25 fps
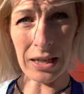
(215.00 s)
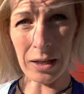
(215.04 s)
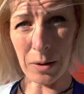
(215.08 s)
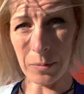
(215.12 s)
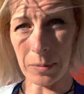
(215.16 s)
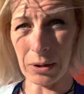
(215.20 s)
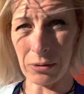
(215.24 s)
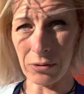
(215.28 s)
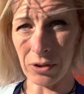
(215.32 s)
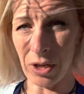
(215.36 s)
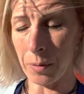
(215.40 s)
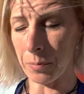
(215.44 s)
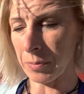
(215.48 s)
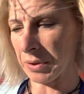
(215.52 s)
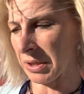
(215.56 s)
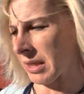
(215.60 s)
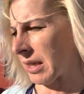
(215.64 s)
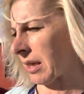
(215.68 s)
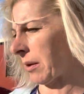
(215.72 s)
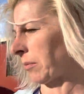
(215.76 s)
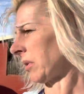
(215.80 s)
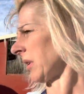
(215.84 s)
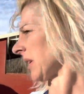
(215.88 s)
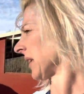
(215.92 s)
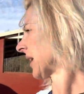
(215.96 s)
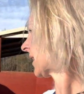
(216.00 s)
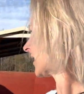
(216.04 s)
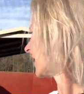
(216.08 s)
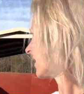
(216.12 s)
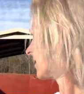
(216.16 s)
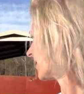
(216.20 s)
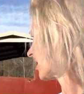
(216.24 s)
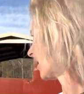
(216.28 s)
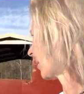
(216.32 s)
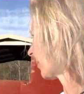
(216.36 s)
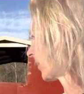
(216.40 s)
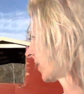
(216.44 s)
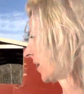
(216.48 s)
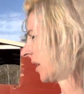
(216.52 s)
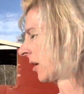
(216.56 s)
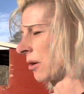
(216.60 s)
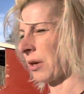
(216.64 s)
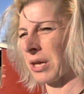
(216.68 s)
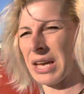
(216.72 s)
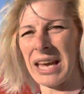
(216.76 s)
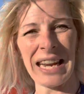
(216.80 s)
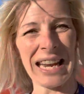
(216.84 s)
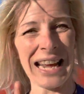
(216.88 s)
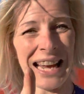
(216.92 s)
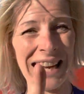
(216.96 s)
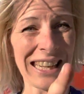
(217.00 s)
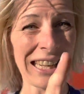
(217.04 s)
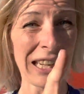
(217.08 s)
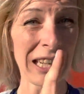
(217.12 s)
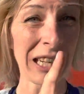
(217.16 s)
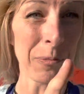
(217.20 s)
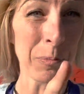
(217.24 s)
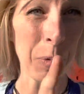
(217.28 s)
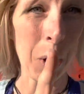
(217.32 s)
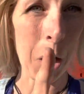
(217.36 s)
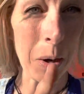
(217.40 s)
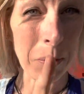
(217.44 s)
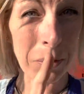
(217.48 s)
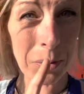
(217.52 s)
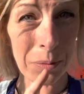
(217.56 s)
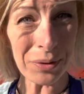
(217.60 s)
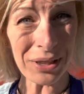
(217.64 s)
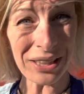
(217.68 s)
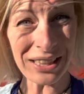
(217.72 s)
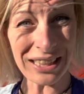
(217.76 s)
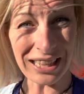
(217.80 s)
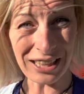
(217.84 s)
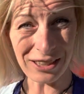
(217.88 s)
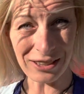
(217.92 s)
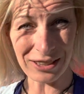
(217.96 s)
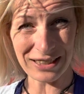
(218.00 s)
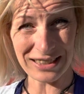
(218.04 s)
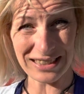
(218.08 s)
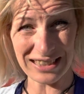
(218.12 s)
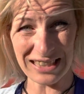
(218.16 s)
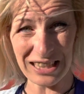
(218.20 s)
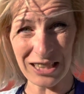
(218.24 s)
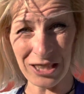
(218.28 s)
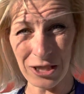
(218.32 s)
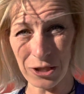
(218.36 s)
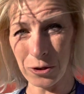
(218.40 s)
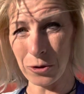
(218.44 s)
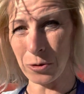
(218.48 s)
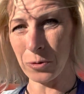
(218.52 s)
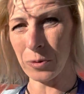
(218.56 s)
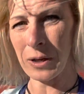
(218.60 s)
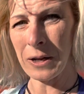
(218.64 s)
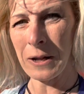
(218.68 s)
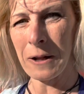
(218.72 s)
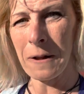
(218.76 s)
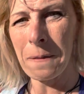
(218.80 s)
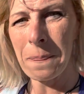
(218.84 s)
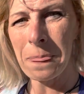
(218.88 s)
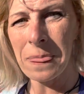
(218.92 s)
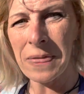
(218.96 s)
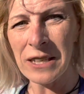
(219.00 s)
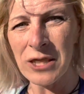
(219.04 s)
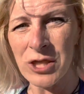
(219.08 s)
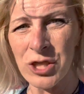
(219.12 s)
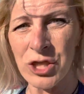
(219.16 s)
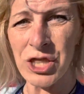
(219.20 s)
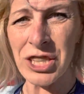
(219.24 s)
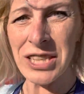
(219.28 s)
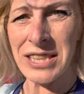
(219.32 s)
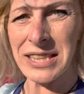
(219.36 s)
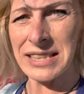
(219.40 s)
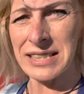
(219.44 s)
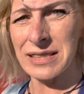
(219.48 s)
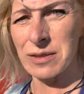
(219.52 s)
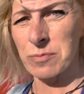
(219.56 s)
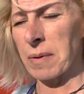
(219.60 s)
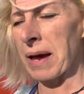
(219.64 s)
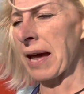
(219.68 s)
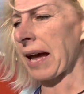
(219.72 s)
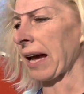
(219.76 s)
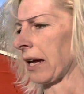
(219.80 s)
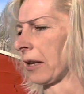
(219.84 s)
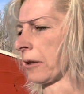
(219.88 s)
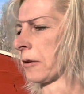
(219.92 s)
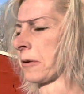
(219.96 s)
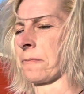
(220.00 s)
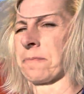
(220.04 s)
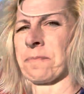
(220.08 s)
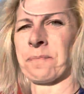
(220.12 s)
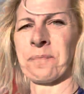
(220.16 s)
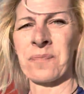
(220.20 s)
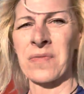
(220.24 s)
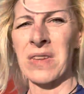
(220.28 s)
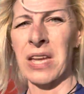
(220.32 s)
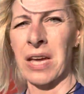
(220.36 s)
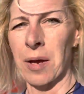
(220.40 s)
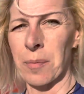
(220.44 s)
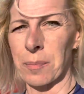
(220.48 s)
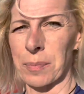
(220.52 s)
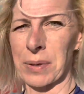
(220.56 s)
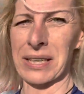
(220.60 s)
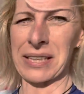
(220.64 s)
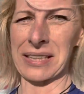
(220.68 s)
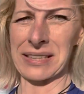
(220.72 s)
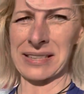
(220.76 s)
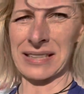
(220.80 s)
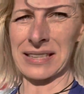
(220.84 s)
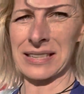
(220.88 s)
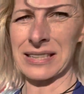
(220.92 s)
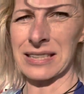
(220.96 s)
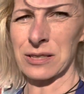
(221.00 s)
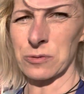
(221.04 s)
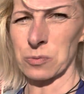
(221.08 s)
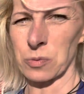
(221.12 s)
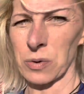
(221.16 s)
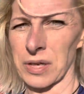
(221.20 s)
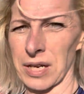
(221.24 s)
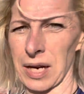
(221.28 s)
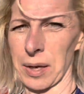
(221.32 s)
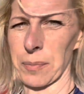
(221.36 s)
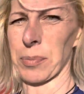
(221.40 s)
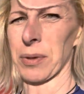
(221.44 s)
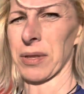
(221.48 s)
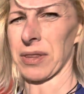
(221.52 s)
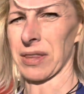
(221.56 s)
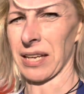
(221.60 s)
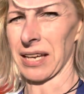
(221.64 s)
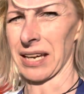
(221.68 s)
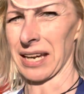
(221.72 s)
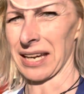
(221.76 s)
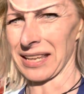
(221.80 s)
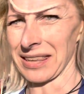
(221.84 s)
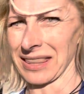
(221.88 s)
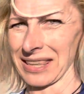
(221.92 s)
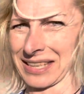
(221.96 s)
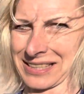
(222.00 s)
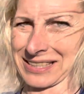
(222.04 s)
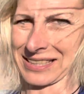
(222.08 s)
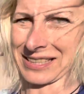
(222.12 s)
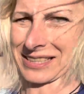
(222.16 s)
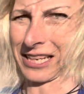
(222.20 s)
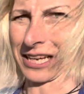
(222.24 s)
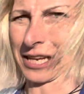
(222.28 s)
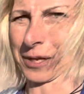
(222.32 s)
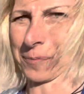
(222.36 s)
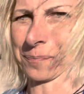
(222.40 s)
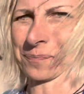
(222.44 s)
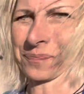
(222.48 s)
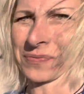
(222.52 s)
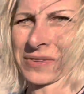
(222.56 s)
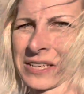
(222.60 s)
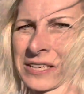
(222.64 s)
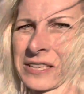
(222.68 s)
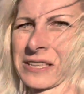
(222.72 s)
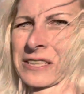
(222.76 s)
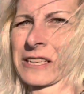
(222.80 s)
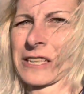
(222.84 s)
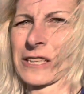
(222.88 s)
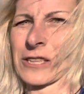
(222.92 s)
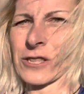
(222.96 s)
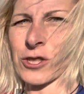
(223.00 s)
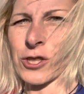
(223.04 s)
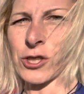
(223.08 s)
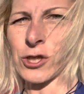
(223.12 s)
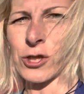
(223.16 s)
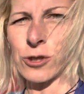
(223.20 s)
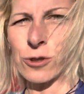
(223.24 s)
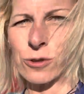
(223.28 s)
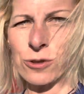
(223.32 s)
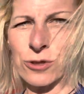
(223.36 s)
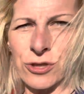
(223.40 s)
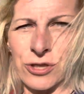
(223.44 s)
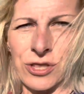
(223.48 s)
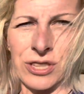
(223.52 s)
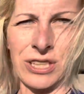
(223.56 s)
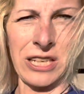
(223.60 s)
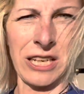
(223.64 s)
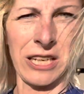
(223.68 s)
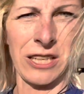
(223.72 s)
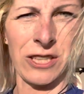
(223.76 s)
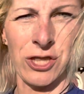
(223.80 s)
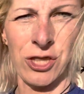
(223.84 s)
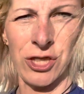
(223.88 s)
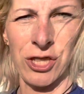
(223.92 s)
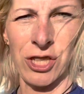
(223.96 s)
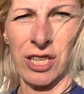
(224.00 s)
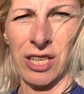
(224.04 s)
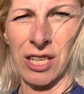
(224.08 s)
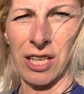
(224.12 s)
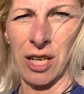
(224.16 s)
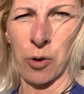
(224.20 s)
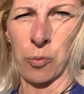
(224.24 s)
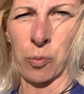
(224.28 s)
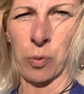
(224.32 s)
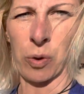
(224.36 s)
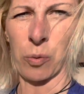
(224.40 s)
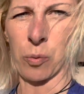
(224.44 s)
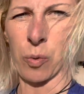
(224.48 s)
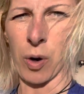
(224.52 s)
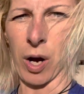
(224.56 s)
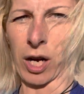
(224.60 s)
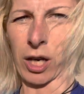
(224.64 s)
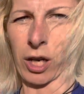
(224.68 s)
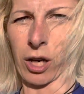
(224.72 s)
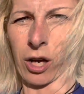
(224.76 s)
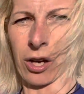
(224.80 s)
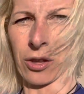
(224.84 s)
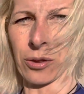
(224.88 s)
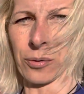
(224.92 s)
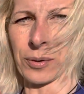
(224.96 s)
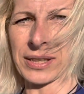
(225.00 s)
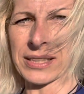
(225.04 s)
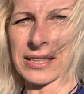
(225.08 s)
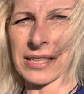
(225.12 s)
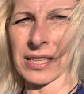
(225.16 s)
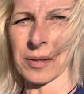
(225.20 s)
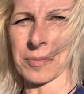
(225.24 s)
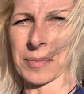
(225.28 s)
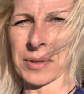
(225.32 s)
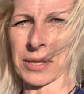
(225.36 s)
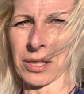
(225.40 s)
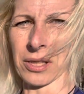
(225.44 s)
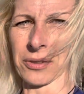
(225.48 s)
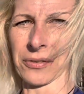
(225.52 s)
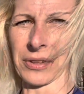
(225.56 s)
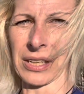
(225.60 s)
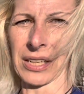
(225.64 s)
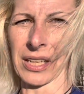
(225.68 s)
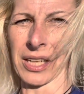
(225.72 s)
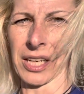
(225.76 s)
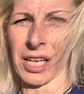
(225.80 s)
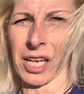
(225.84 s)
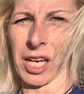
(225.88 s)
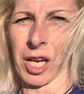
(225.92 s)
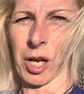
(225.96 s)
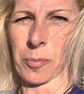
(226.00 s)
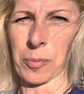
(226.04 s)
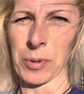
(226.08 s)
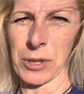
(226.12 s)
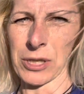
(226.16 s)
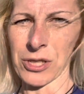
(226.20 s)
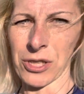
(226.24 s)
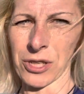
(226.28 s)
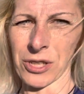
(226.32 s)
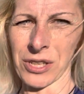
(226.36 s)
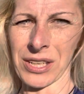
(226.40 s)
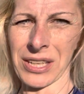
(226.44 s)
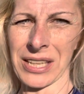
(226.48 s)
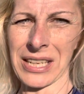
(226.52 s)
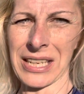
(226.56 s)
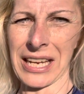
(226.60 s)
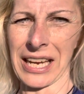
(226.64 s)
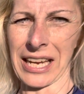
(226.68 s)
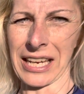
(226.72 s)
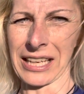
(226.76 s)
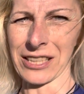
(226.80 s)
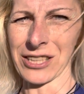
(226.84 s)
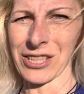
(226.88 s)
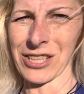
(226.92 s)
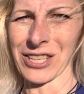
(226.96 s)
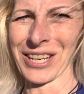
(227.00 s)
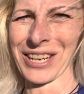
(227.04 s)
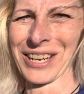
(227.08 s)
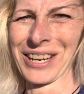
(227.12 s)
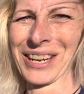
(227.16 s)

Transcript: about not being able to get to something, and I can probably guarantee you she is mad, because this is where I put the hay this time. Usually she will walk all the way to the middle of it, push her to the edge,